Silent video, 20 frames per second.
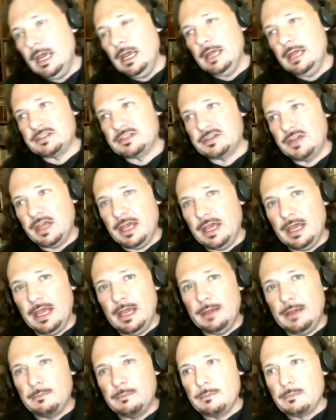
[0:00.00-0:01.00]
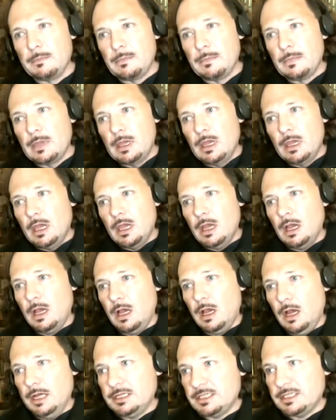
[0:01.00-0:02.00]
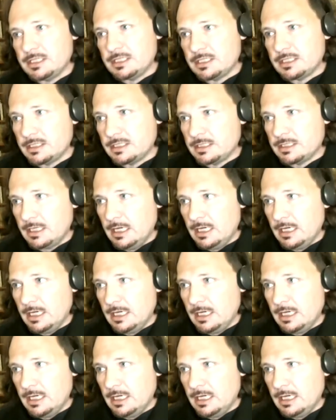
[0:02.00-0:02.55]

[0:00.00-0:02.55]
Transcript: it's there. I just